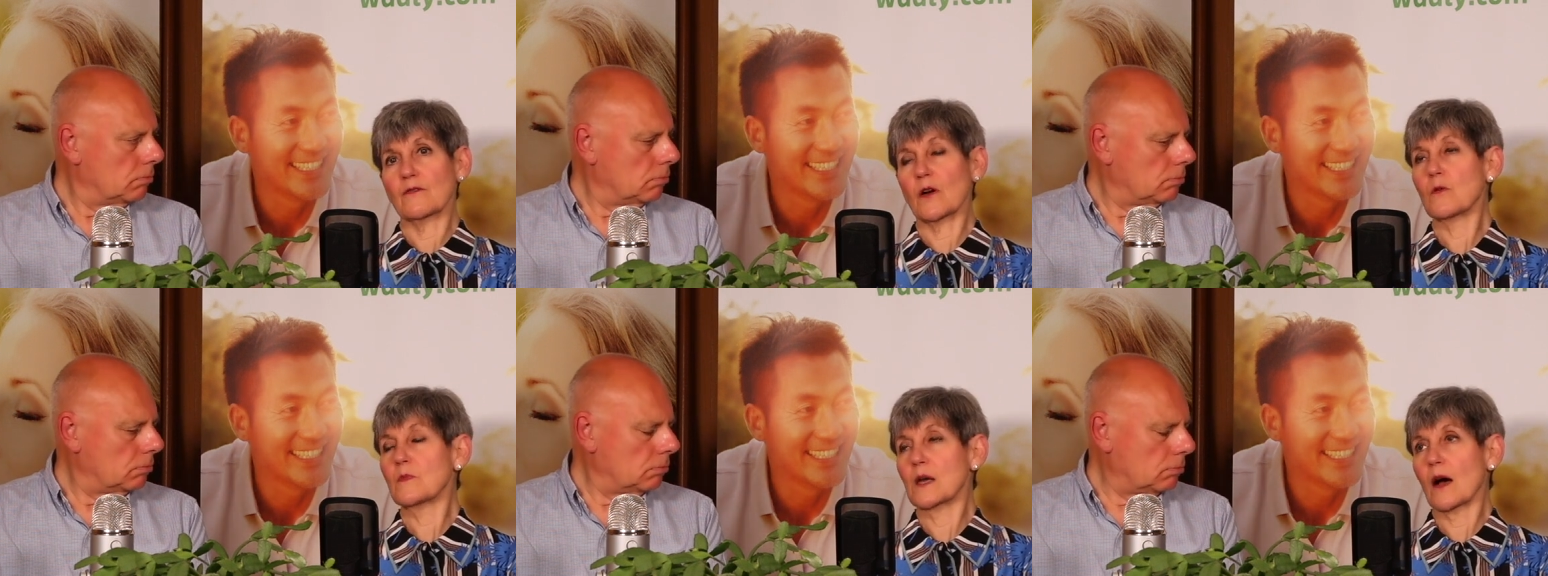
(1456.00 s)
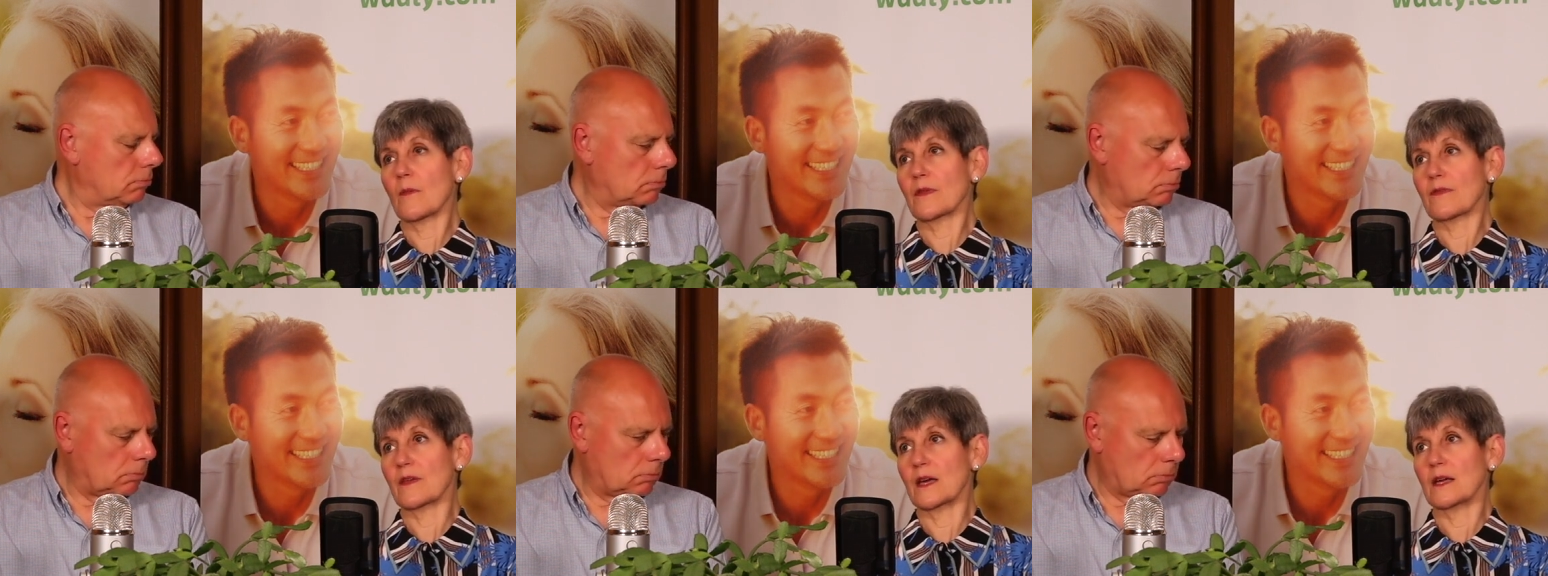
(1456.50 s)
Speaker 1: of
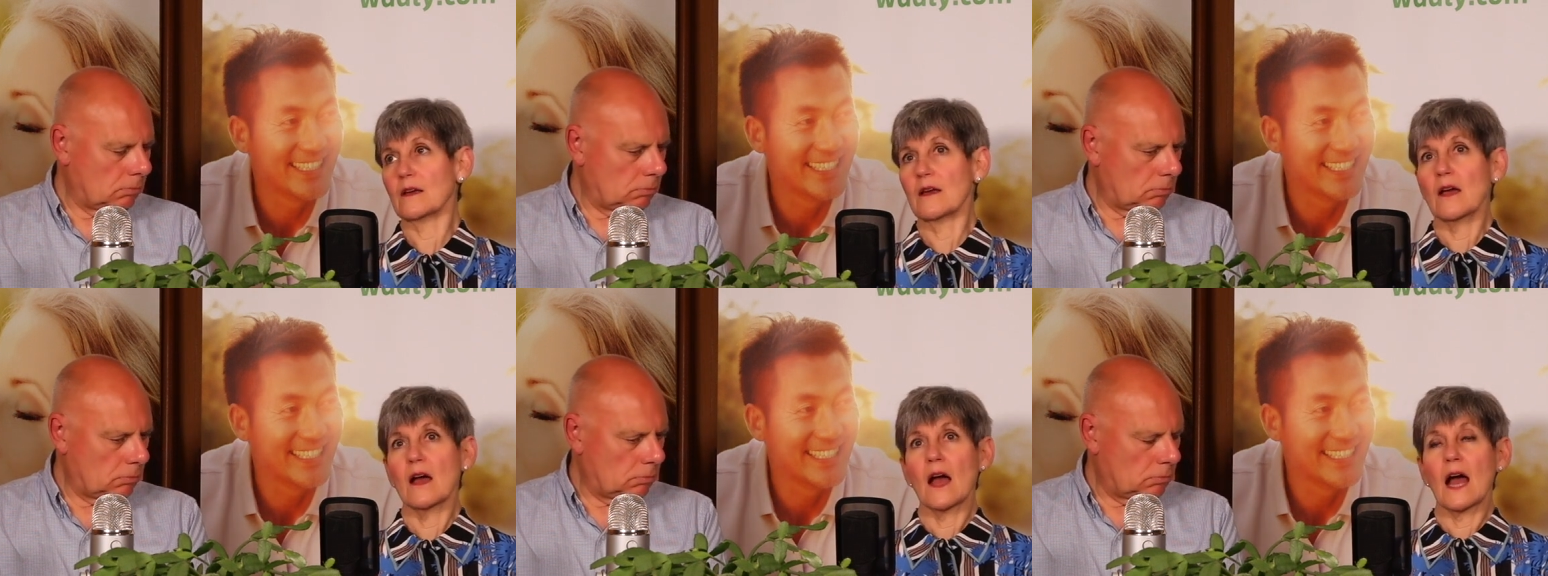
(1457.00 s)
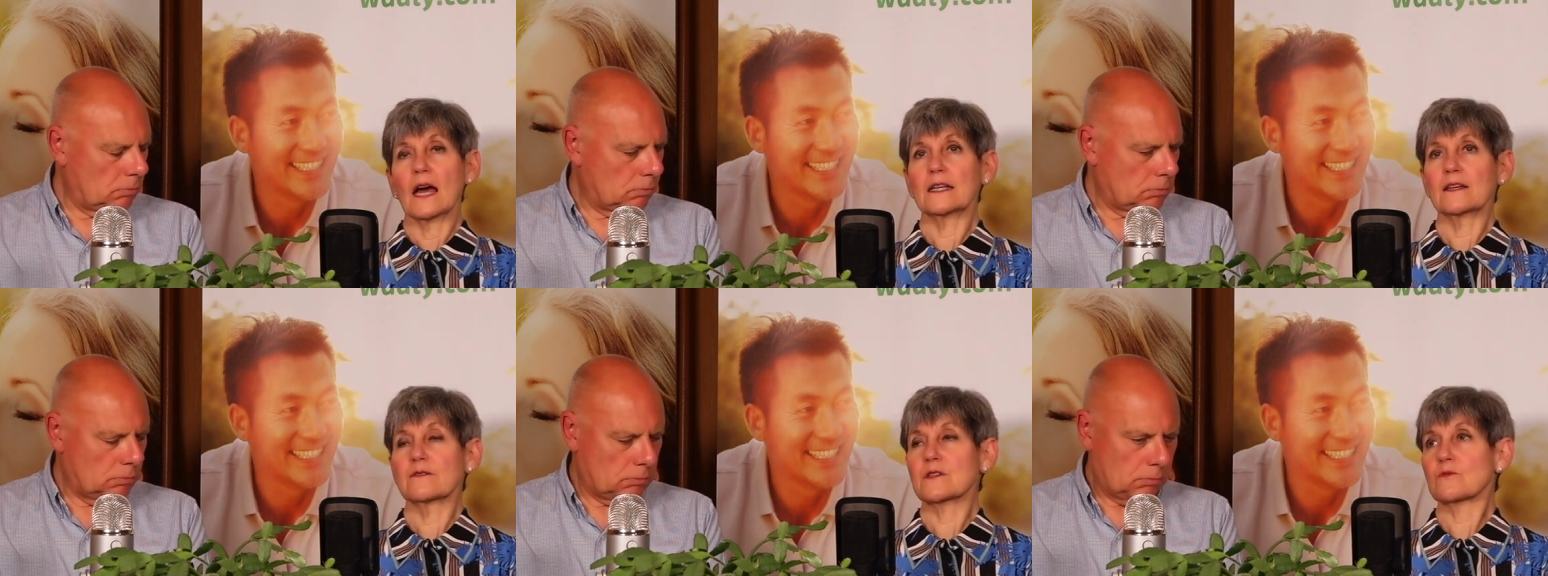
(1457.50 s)
homeopathy. Mm. And
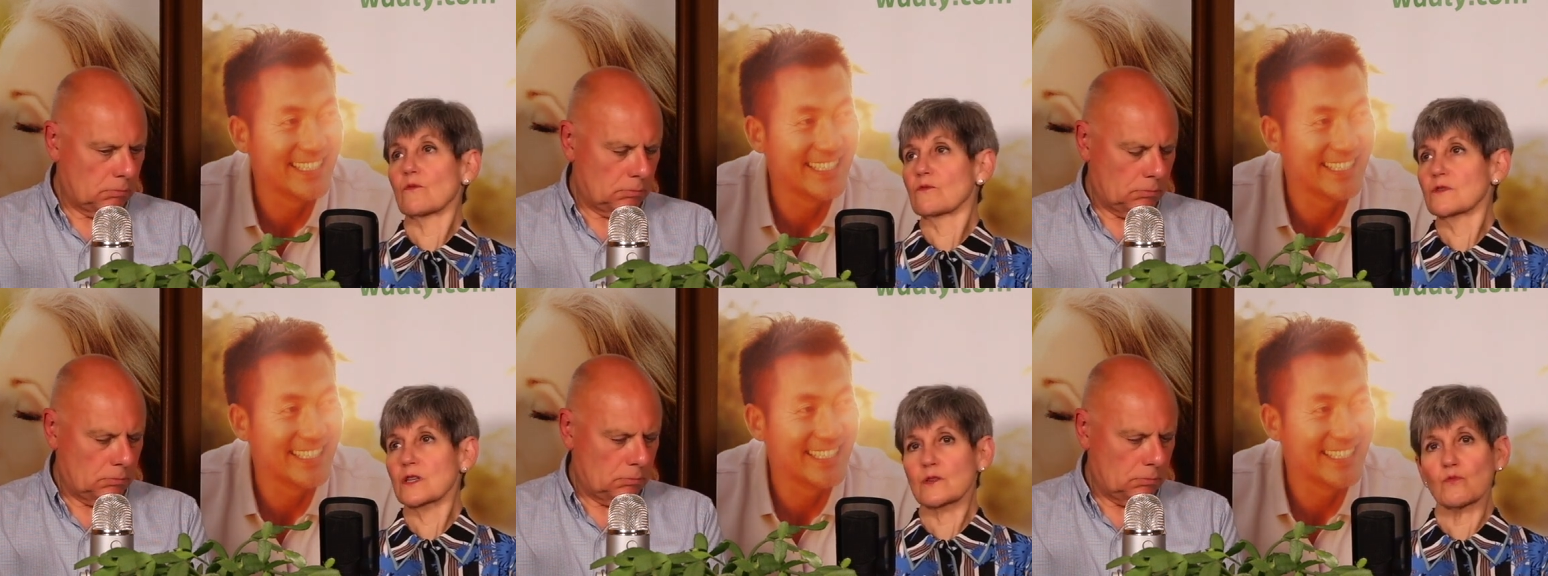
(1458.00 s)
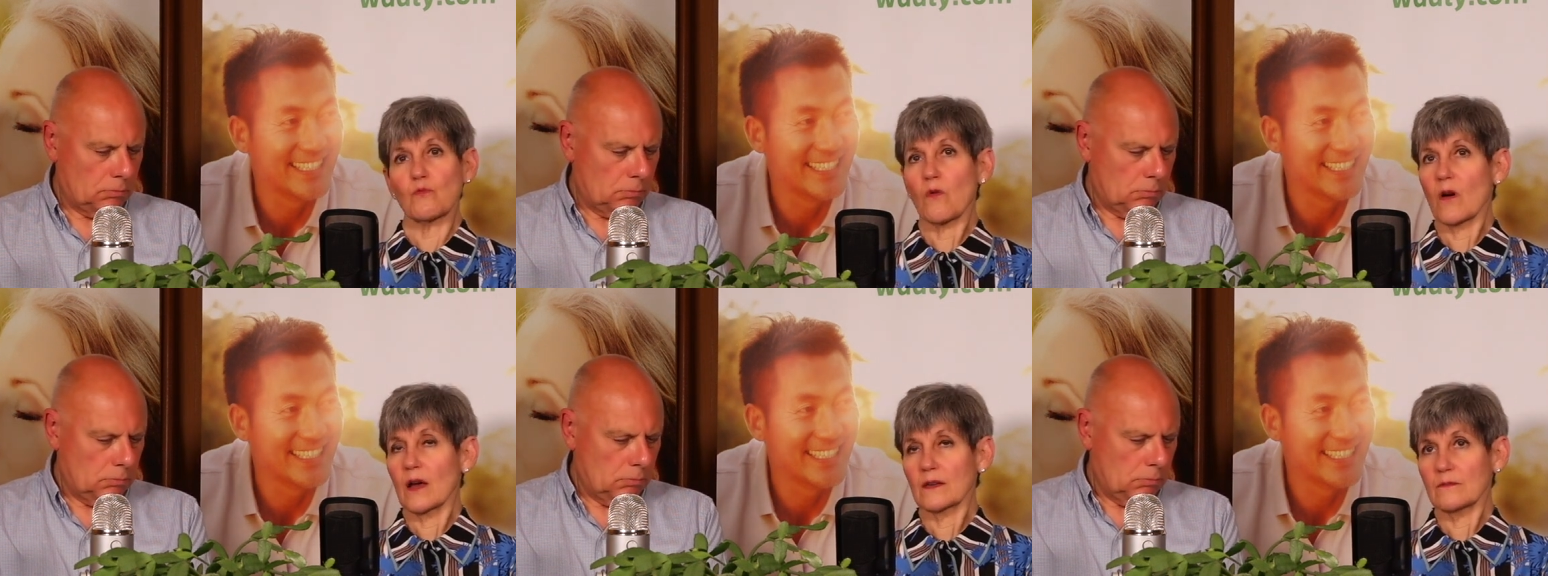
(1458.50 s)
he gives just
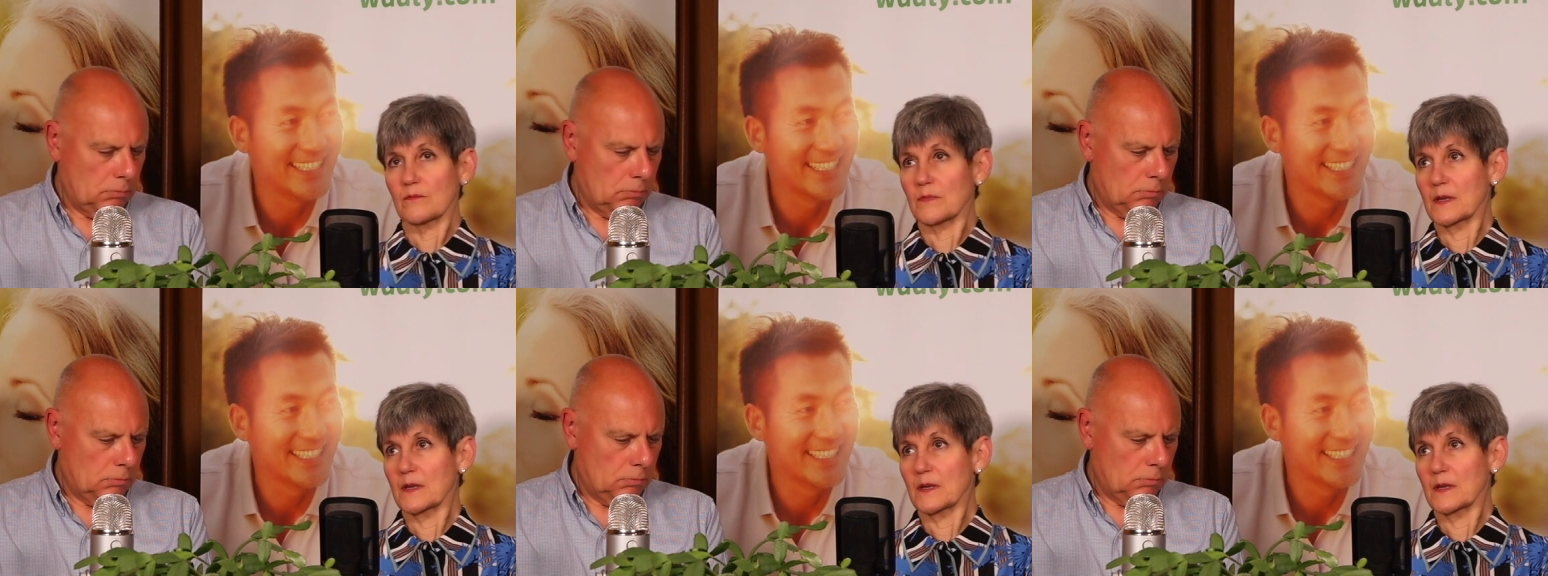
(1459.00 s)
one